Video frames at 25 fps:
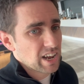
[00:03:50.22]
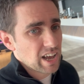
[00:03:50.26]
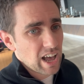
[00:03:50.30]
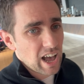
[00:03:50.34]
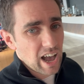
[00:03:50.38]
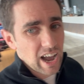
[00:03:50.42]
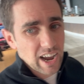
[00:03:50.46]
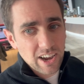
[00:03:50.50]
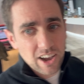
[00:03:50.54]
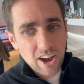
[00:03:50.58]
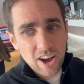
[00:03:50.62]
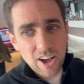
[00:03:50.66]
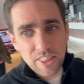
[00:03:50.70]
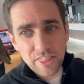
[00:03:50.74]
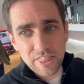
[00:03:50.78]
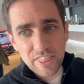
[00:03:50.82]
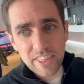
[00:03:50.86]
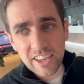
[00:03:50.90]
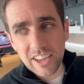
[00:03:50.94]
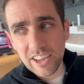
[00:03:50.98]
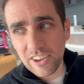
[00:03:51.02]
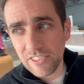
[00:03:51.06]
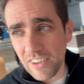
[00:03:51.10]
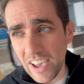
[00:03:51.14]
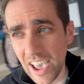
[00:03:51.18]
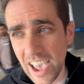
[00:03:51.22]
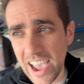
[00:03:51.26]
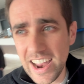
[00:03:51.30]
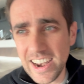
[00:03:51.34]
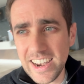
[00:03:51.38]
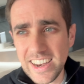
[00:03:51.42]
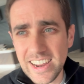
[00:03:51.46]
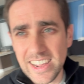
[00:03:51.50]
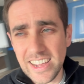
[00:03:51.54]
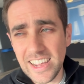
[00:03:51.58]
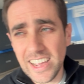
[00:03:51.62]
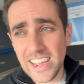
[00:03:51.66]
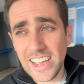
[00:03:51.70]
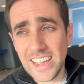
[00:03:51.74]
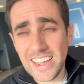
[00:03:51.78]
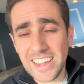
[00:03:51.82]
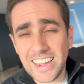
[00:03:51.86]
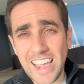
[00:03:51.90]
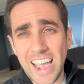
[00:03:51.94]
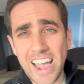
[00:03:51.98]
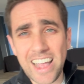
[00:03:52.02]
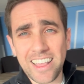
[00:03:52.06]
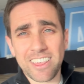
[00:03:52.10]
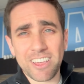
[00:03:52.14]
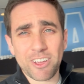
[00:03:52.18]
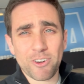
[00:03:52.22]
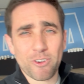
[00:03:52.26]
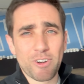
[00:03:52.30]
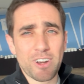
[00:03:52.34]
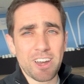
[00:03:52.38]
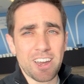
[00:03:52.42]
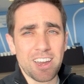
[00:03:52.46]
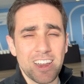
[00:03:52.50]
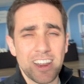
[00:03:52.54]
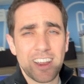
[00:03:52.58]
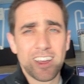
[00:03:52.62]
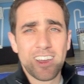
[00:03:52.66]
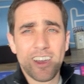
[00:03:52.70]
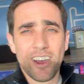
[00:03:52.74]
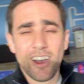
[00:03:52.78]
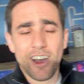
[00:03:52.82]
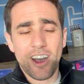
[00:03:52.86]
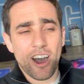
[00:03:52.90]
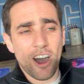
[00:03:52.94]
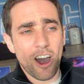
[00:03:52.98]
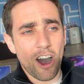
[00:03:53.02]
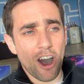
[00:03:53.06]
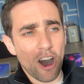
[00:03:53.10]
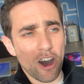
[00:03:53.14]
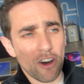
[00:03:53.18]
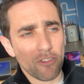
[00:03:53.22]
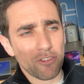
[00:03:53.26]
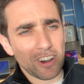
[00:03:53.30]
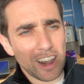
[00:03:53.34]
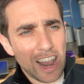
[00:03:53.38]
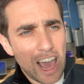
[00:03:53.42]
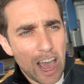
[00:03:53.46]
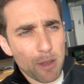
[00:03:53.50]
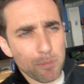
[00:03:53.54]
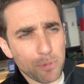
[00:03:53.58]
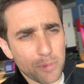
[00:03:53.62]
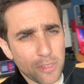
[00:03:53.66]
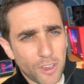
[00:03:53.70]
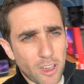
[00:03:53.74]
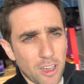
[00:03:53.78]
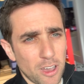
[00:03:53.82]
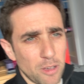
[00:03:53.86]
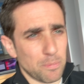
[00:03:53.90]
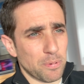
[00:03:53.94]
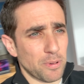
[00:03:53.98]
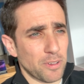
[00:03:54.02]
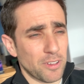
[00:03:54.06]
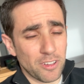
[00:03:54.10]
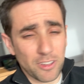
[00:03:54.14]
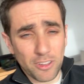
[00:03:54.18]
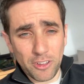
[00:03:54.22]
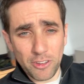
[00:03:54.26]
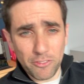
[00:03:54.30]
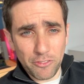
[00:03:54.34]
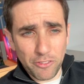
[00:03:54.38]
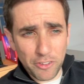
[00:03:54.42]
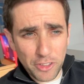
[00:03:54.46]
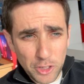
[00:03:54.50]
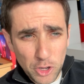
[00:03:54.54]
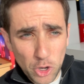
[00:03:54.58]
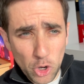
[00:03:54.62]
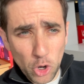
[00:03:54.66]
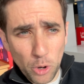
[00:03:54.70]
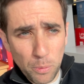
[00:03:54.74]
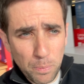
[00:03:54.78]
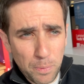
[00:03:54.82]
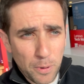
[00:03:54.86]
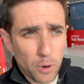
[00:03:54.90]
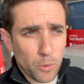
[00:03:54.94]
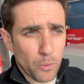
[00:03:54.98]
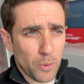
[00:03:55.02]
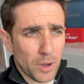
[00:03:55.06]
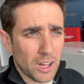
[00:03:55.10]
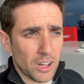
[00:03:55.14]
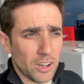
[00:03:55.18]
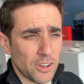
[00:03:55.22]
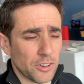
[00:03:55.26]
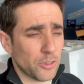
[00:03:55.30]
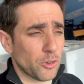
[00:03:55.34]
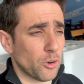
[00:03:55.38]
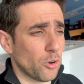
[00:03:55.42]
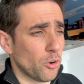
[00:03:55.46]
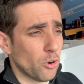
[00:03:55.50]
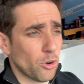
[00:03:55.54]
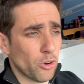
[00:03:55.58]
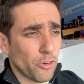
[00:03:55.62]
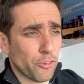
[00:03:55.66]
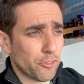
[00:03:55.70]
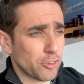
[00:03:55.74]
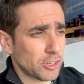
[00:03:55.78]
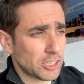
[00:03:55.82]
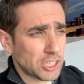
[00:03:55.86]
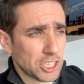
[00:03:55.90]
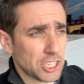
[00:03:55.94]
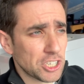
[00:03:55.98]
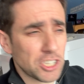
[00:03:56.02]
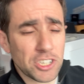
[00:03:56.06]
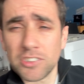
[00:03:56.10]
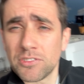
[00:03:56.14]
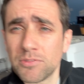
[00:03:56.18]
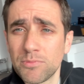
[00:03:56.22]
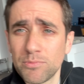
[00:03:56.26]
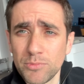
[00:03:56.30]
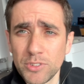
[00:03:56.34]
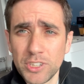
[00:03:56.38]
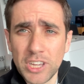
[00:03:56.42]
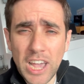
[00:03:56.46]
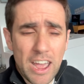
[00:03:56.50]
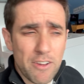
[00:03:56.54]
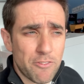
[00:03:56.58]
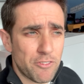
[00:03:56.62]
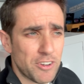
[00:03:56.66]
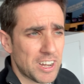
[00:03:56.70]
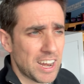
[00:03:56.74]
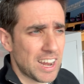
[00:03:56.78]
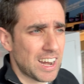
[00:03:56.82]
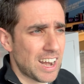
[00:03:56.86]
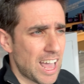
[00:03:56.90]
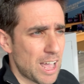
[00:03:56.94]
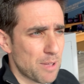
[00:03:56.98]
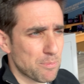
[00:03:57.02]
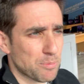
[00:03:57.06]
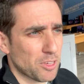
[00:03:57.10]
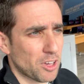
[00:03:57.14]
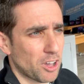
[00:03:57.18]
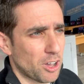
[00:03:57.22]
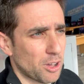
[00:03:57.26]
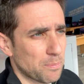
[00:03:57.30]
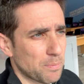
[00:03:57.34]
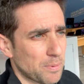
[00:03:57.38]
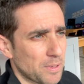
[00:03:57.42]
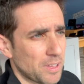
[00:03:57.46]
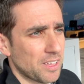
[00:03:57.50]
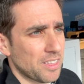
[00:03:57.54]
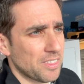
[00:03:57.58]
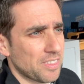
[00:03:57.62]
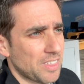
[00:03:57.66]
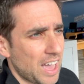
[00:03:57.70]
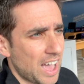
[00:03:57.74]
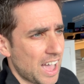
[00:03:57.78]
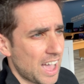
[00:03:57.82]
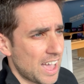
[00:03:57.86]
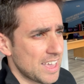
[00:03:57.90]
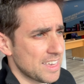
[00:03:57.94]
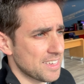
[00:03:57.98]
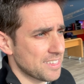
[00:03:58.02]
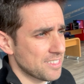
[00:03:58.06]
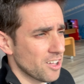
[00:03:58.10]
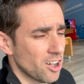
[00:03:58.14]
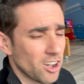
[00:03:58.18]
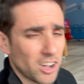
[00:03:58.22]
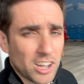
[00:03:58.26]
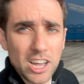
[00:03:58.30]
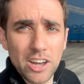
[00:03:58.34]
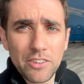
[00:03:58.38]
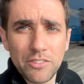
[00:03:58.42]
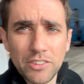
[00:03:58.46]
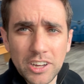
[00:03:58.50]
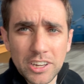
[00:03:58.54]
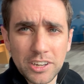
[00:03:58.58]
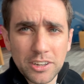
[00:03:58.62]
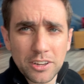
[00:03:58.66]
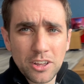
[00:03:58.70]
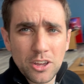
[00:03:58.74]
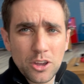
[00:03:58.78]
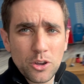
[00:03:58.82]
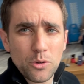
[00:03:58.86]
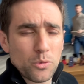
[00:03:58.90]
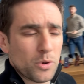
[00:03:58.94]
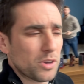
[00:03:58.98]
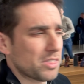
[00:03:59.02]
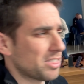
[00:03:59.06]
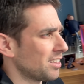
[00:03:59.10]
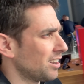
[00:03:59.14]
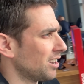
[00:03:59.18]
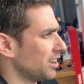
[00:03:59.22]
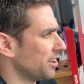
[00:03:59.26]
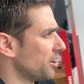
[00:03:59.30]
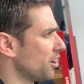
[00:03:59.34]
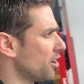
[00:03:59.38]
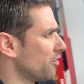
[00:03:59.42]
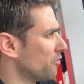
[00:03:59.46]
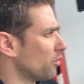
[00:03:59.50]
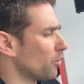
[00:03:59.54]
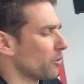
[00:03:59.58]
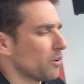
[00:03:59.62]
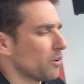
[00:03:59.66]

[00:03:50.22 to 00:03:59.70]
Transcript: I can't think of any category of laptop for the corporate world or for just your everyday laptop that is not covered with the Lenovo